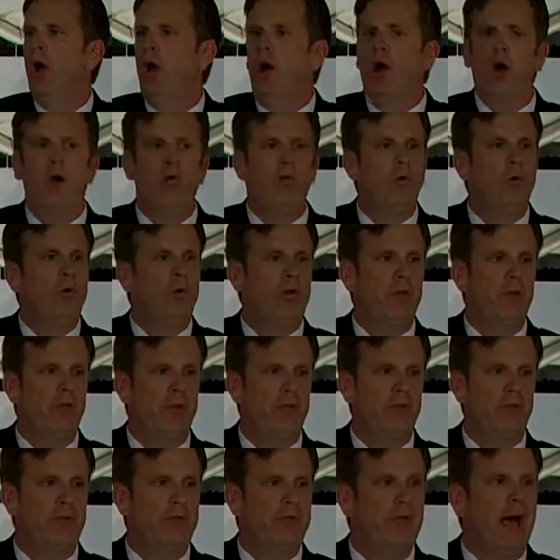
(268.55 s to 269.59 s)
Our rural
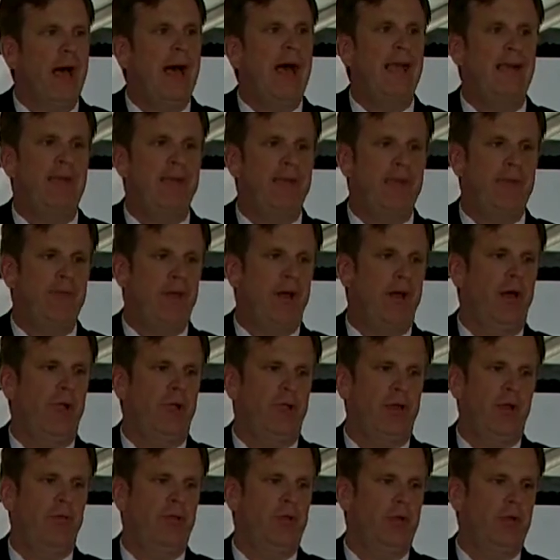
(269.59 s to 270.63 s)
communities are dying today for
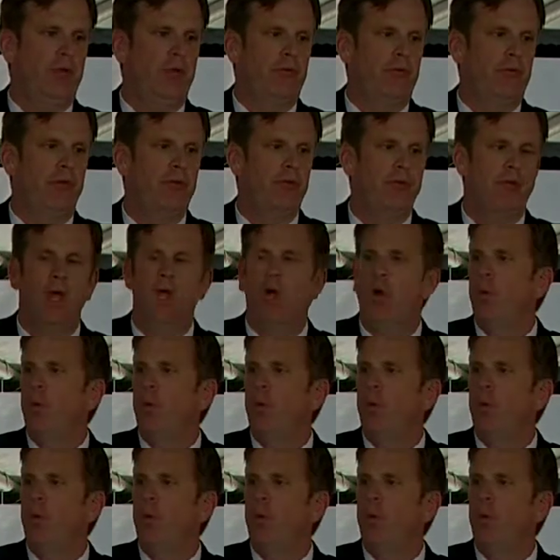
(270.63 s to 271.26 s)
healthcare services.